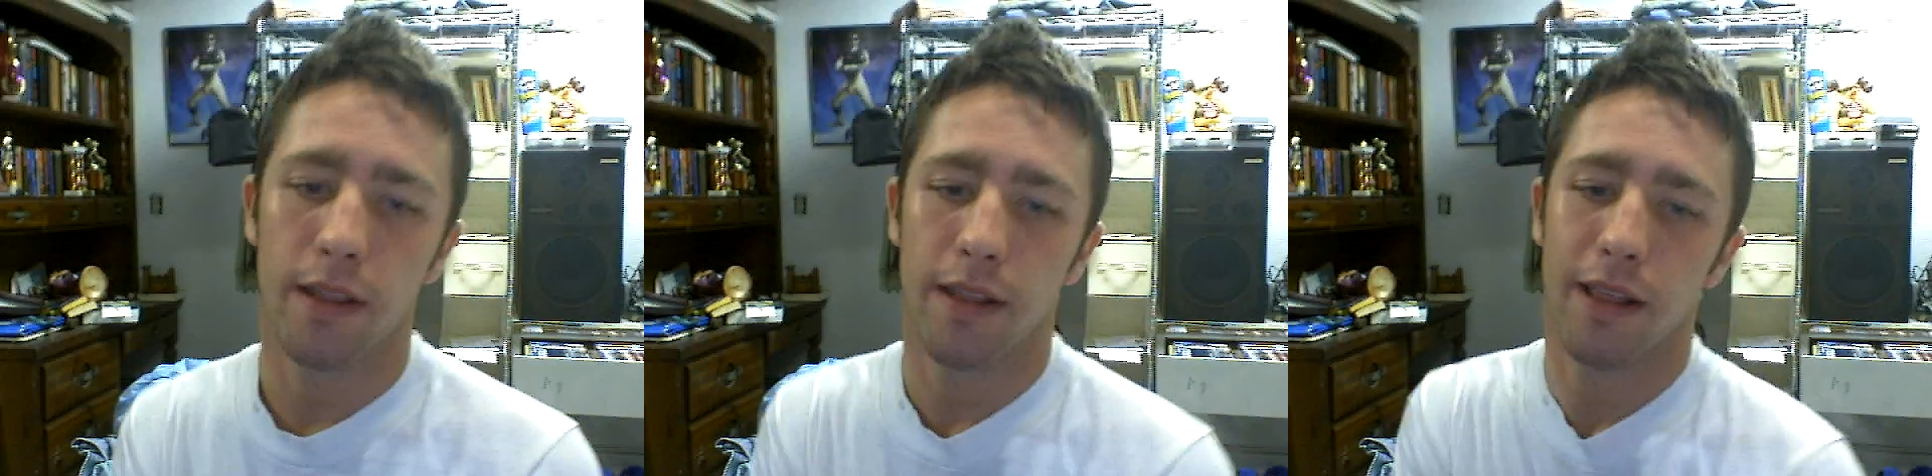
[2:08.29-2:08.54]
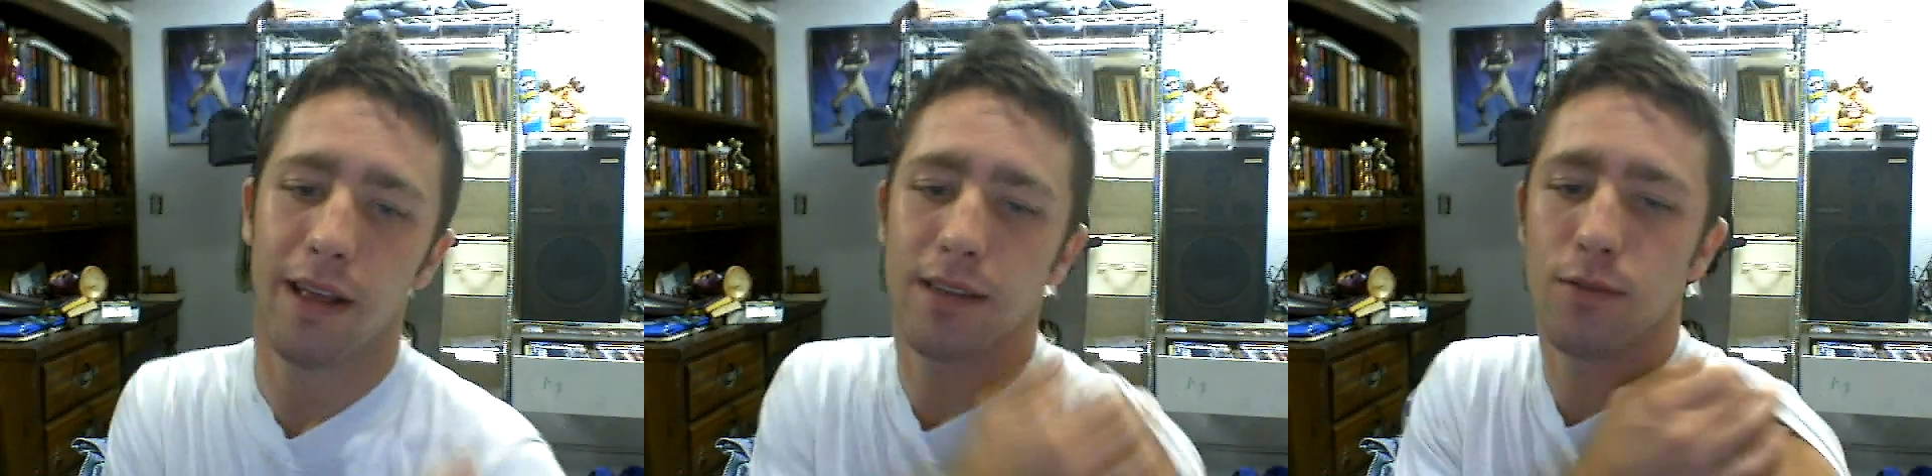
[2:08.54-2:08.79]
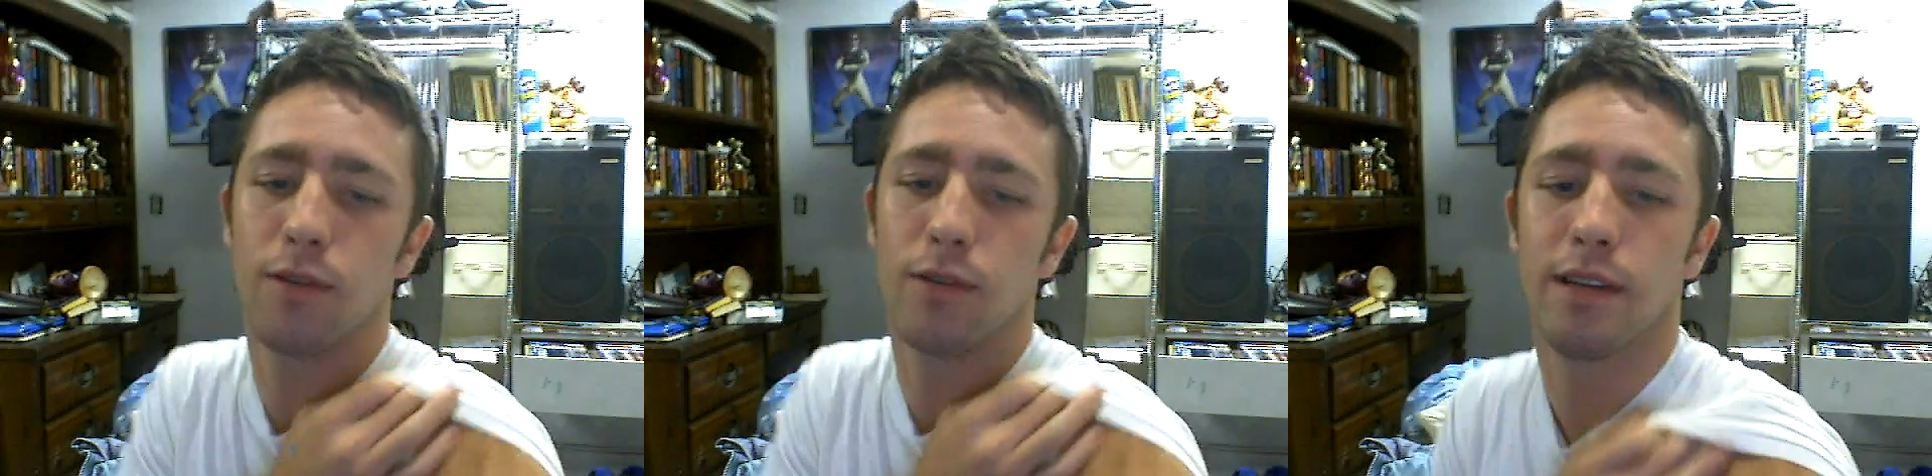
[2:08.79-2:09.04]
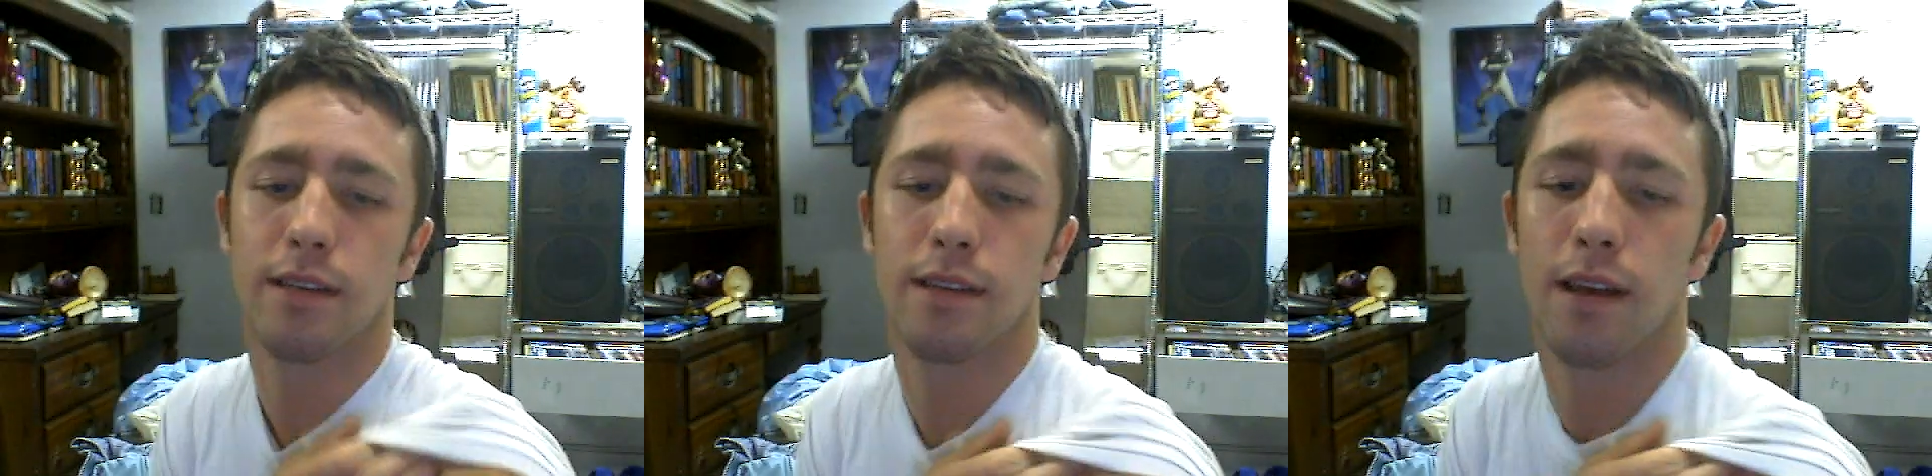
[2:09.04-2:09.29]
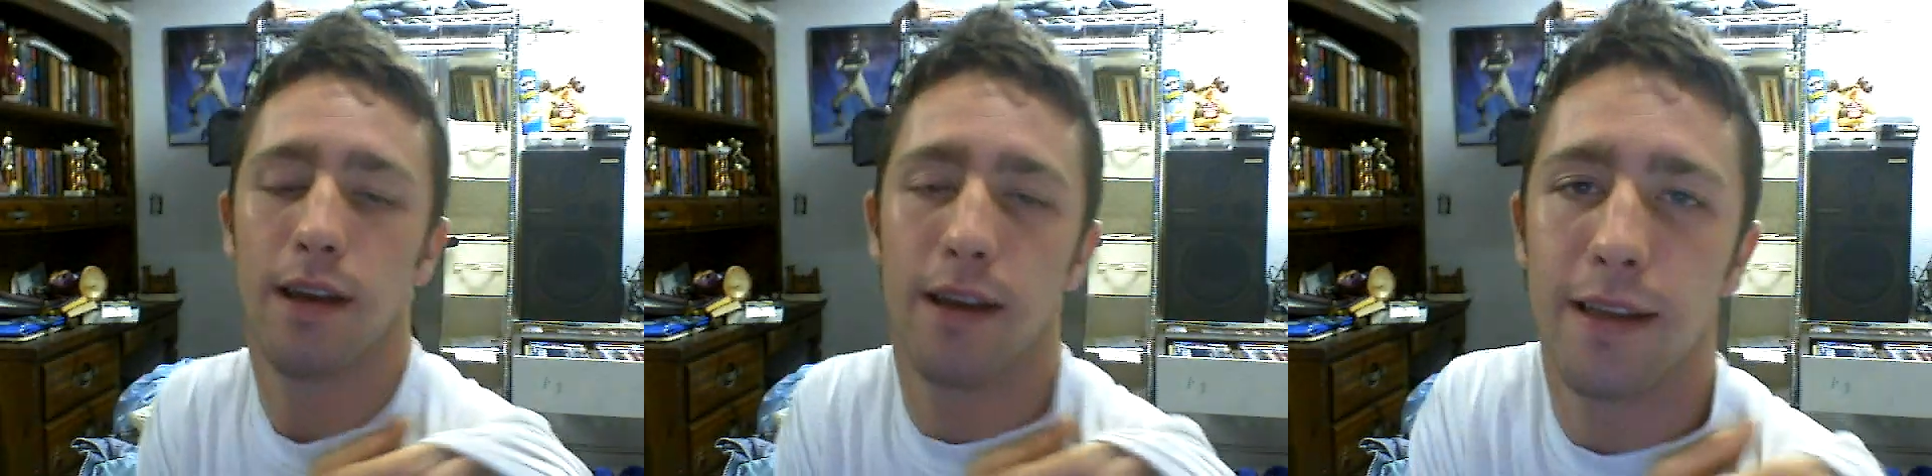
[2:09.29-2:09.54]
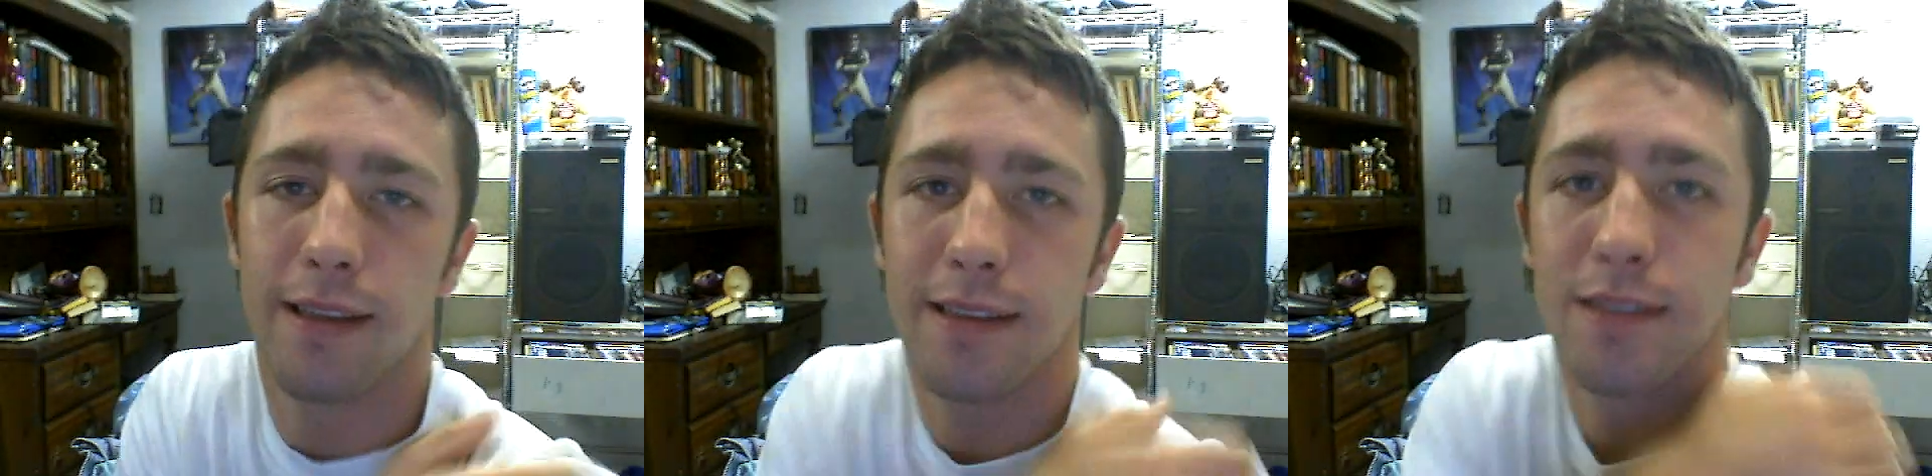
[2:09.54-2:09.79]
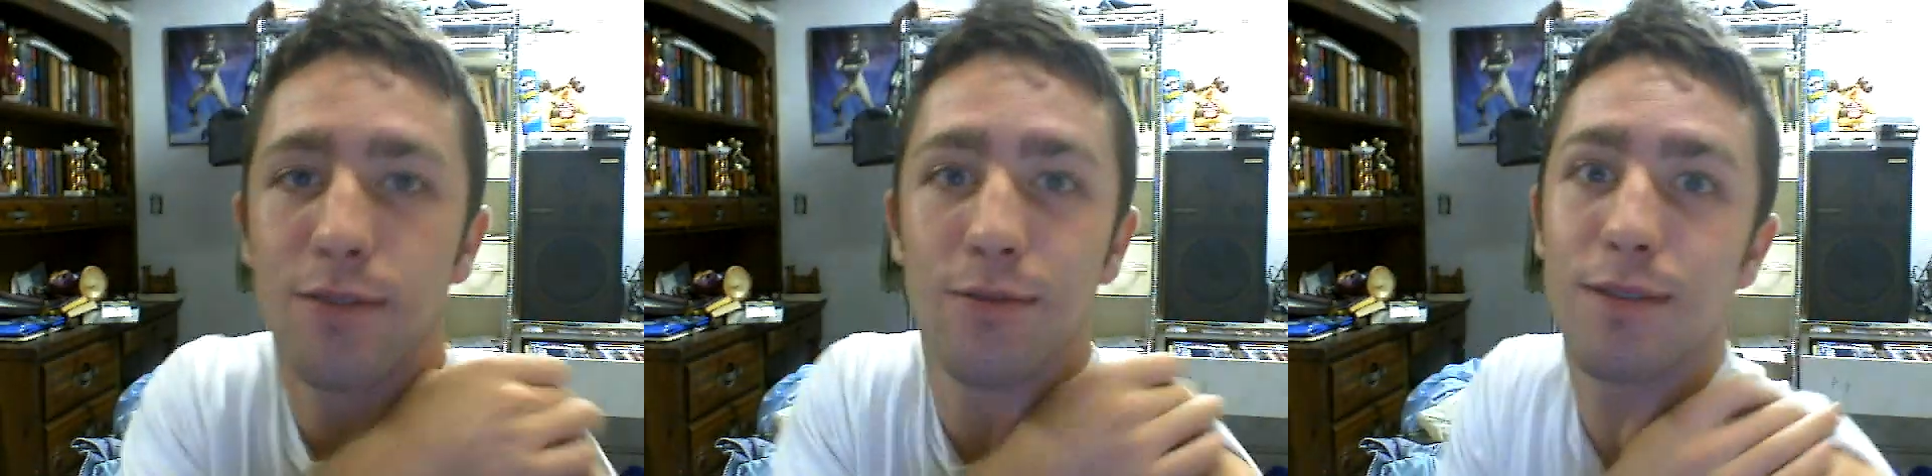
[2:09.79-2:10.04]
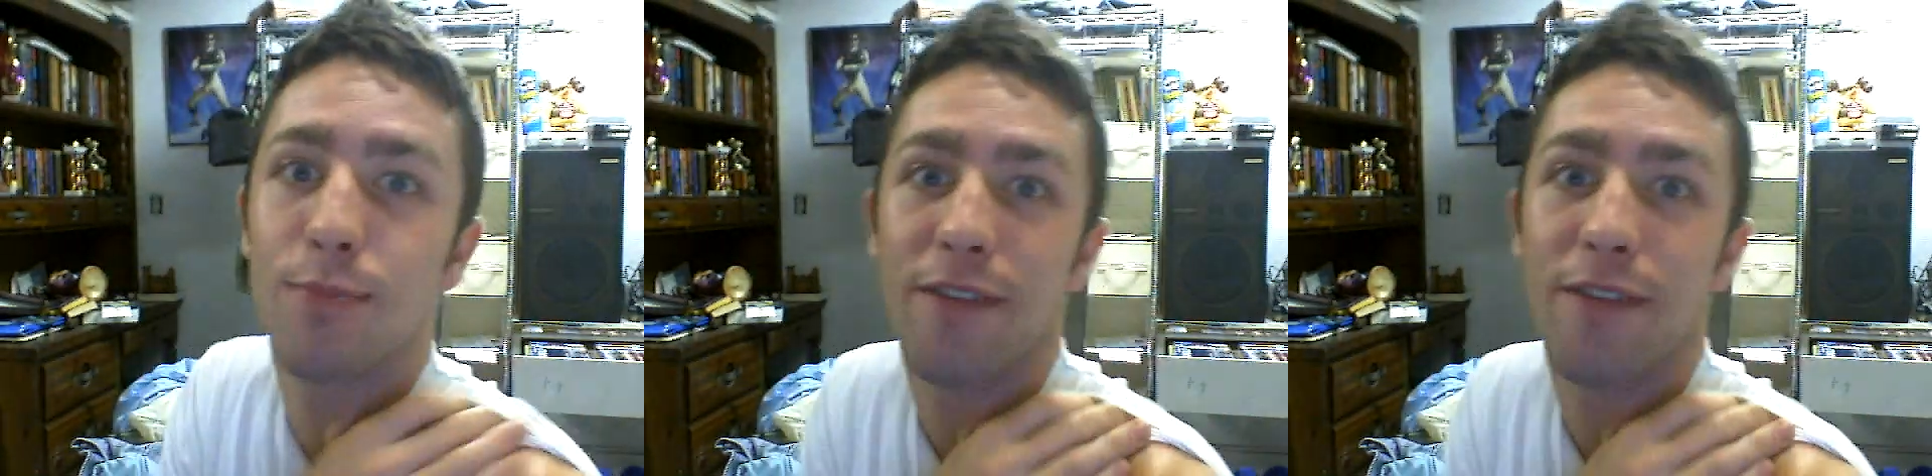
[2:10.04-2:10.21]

last one is, uh, this one's